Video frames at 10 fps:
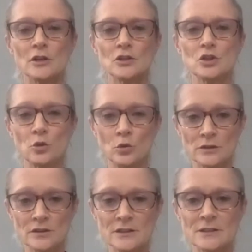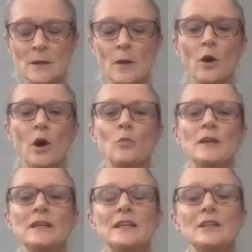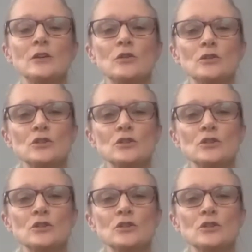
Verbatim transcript: shoulders and we need a good,